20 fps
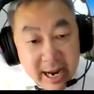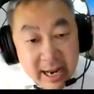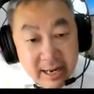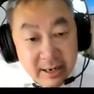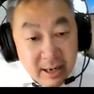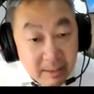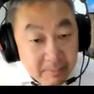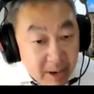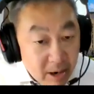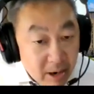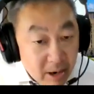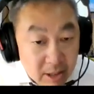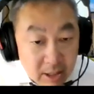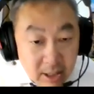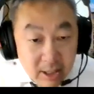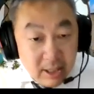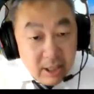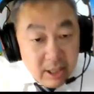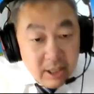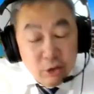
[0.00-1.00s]
And about
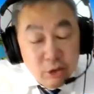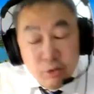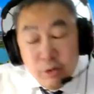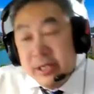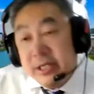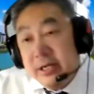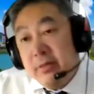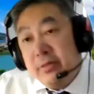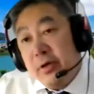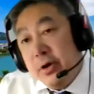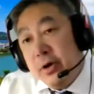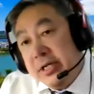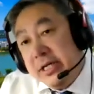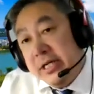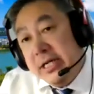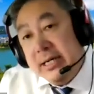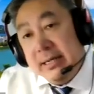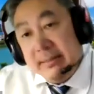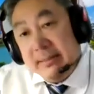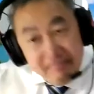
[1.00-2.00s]

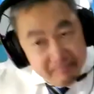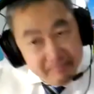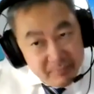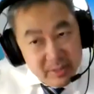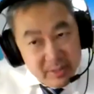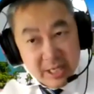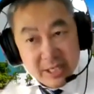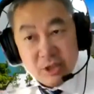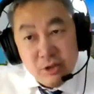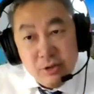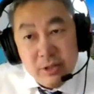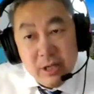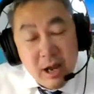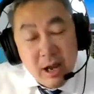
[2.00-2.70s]
2030, there's